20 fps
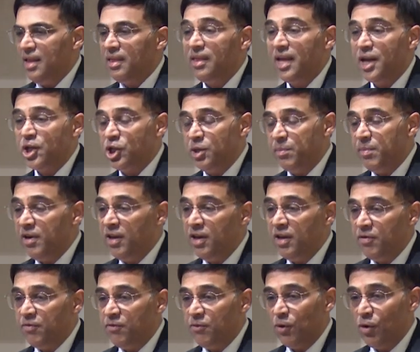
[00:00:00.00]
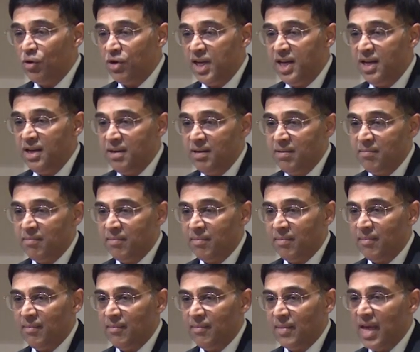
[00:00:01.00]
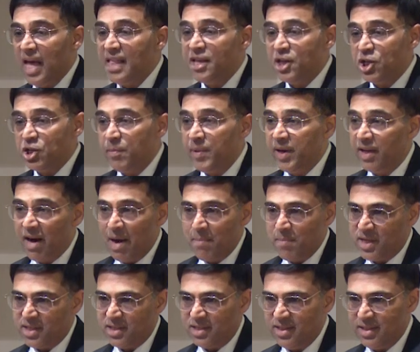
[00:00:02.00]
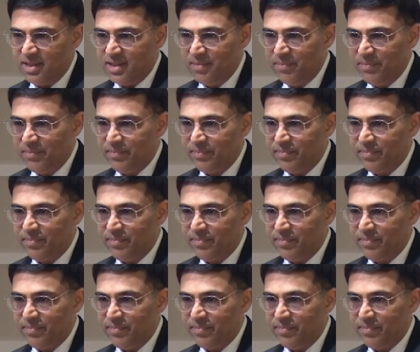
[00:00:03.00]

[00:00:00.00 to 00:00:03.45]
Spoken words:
they should be 14 and they should be grandmasters.